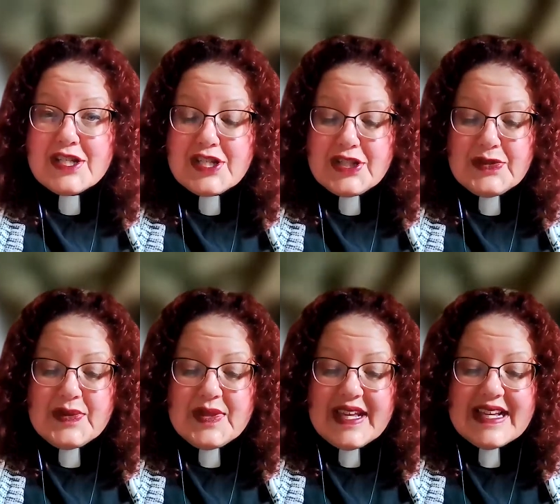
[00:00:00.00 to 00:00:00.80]
Two
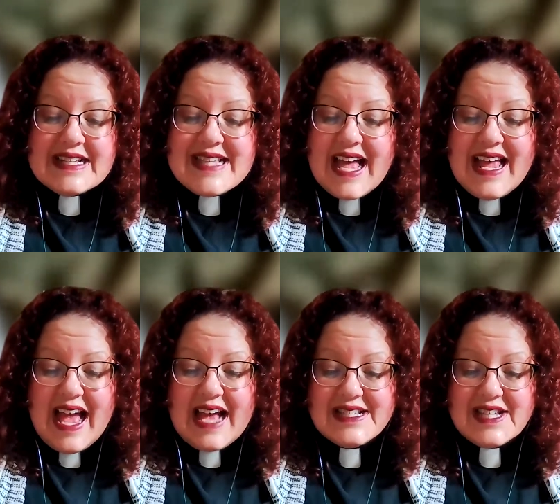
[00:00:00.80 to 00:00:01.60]
things I
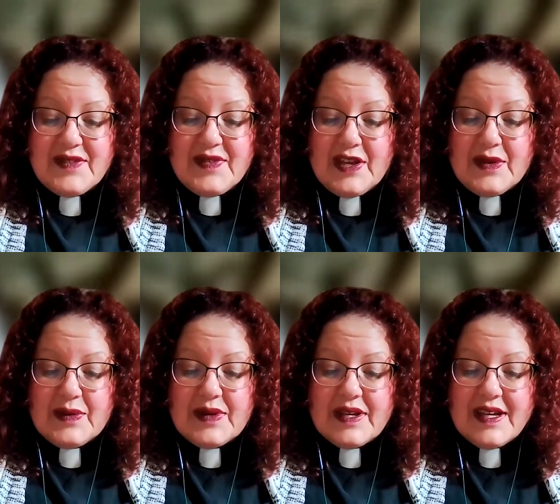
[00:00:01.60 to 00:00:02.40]
ask of
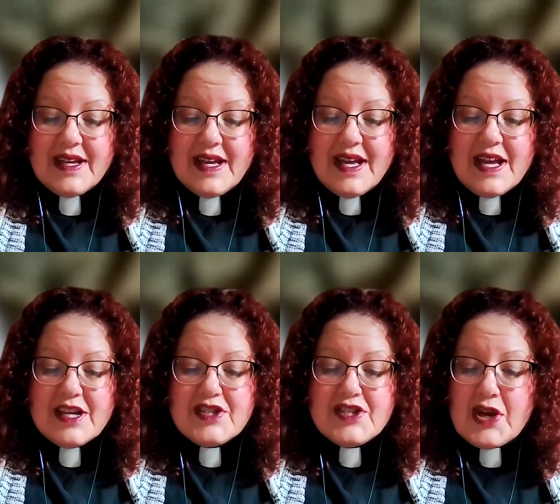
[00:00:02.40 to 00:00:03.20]
you.
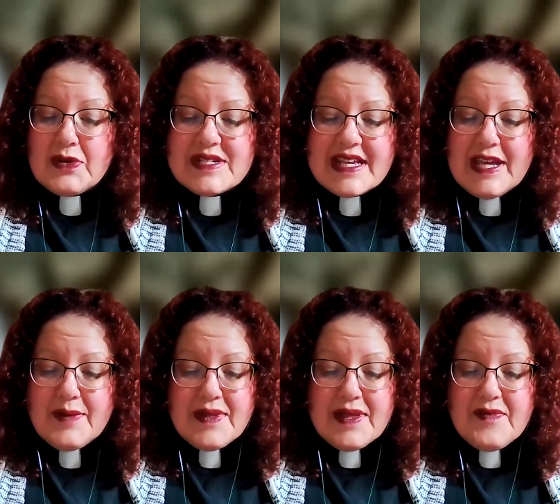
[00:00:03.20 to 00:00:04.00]
Don't
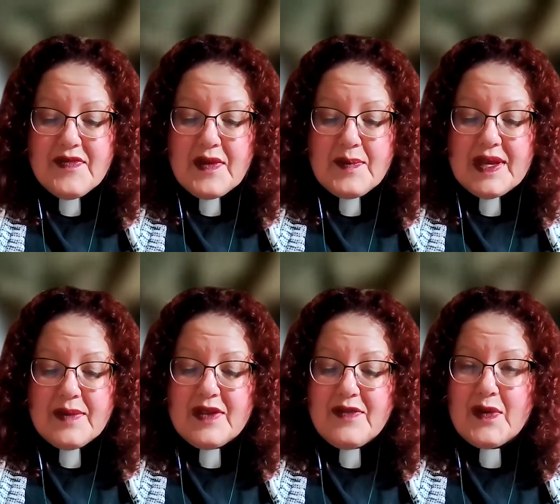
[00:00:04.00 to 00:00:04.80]
keep them from me
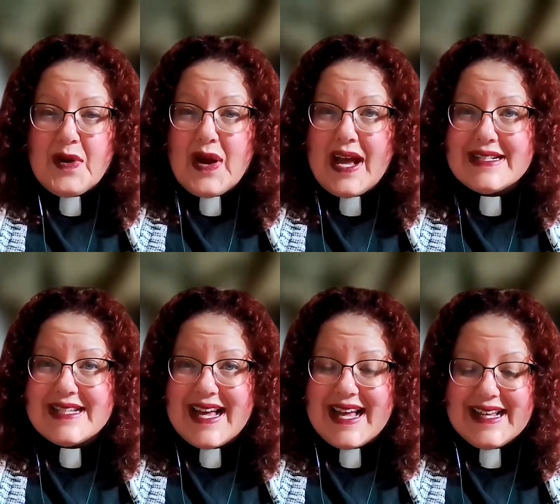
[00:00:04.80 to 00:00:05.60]
before I
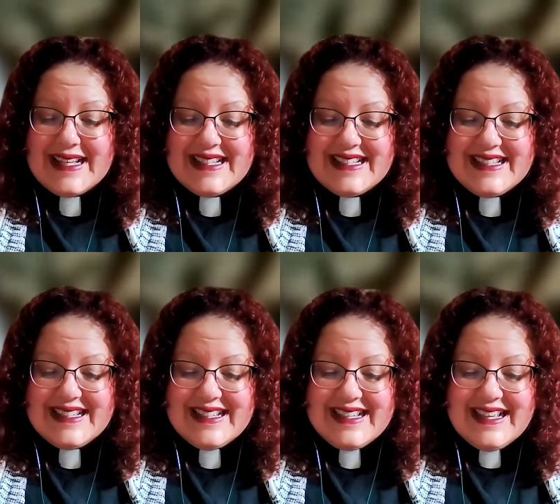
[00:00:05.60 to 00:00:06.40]
die.
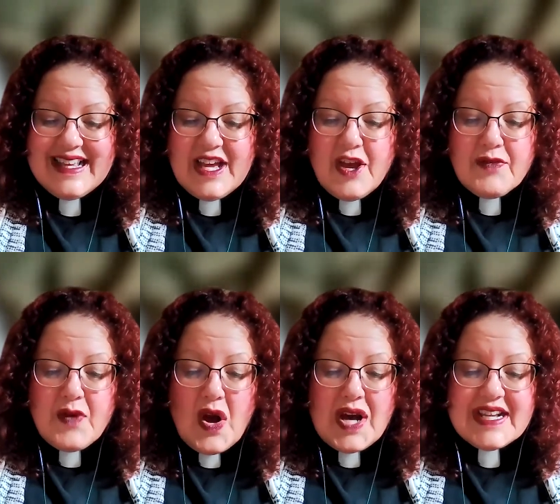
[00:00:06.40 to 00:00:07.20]

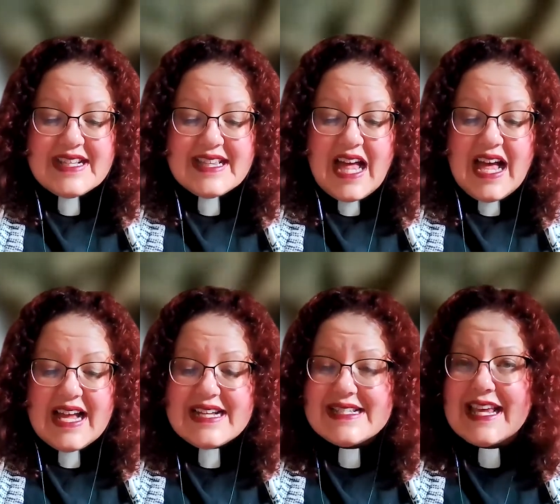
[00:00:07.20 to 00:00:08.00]
Fraud and
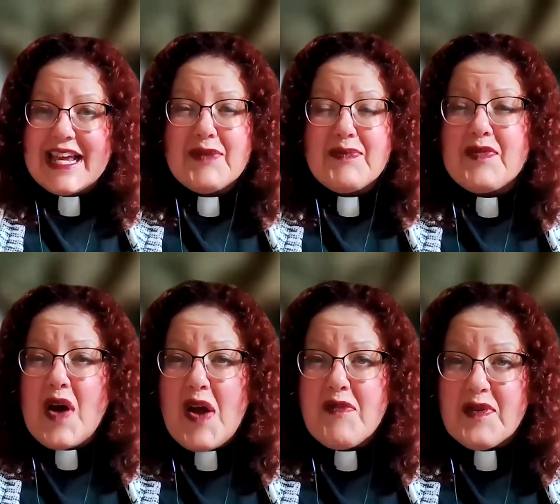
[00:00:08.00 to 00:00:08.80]
lies keep
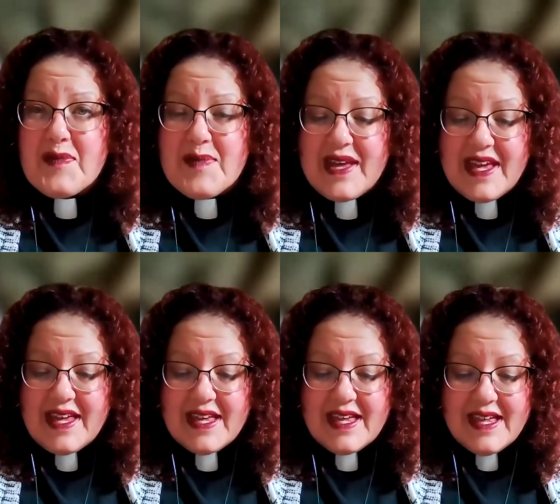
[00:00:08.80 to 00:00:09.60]
far from me.